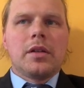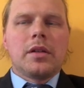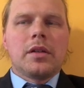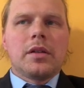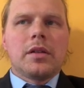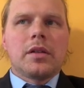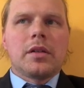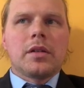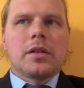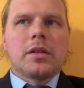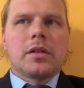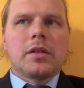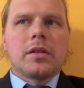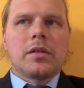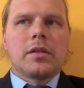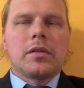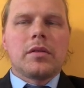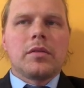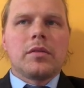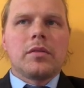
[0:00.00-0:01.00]
uh,
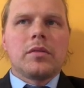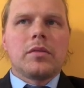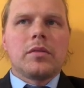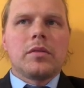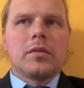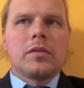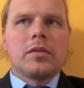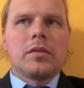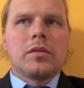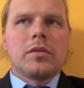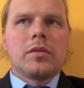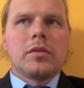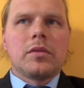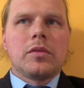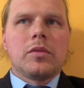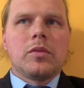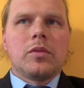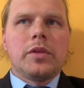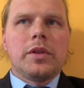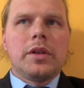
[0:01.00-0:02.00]

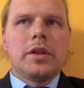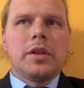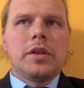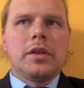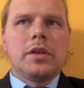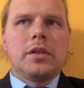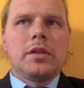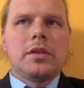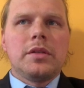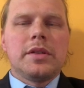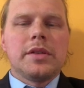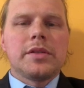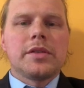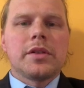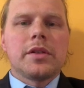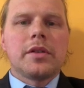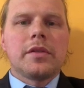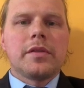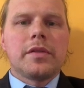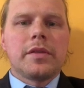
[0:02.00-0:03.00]
we
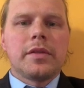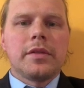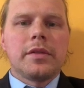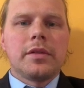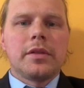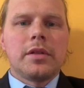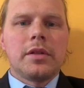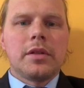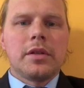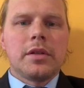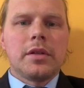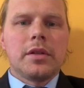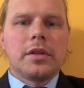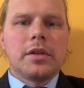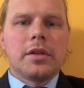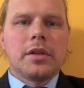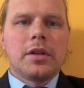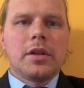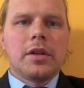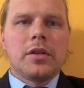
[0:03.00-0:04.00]
deserve
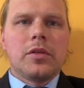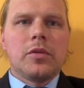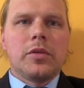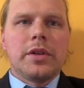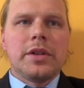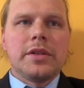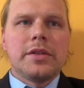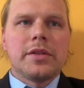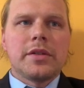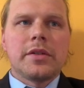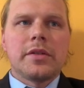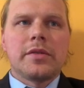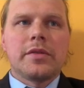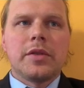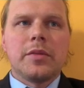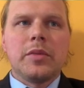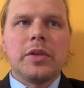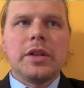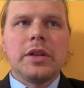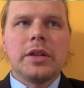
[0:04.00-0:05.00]
we deserve to
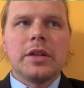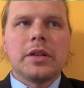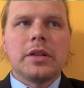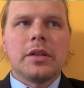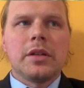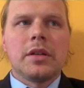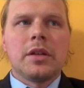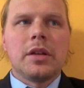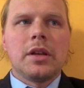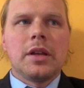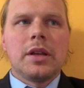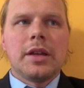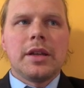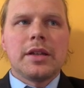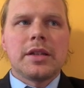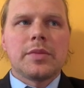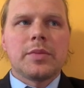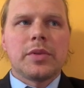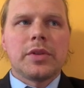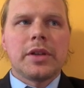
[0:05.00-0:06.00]
be in
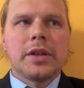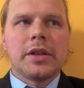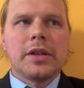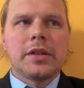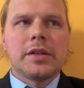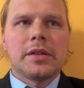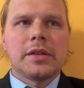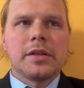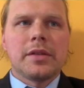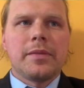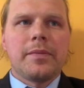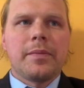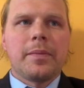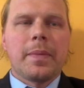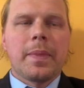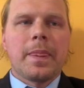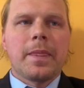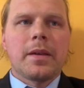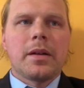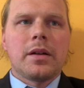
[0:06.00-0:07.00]
his place
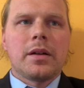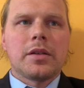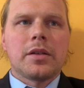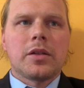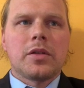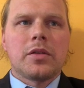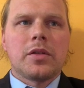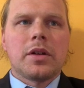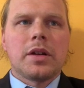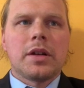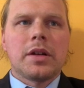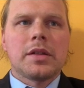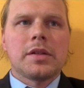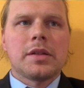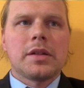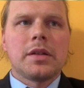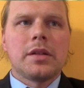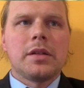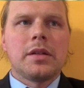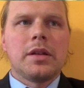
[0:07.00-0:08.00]
on the
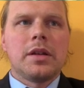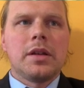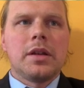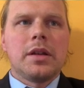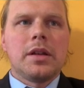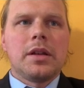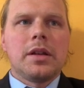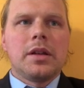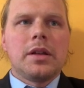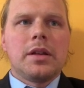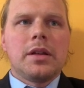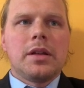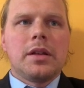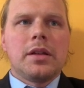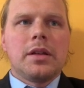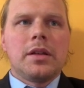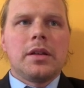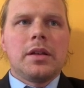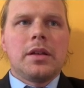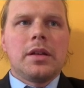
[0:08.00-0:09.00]
cross
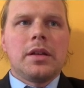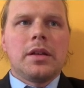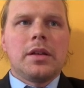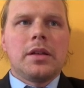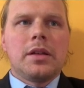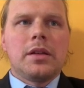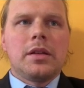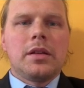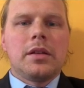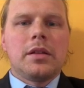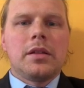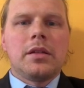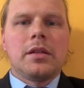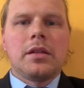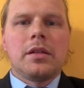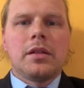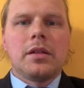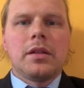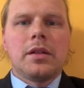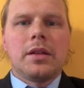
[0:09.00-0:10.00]
in
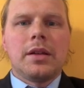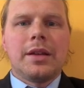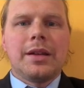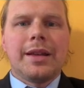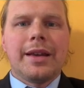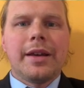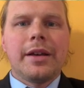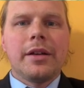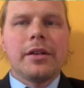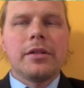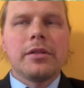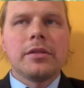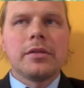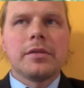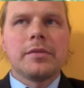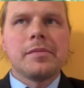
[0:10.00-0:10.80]
in hell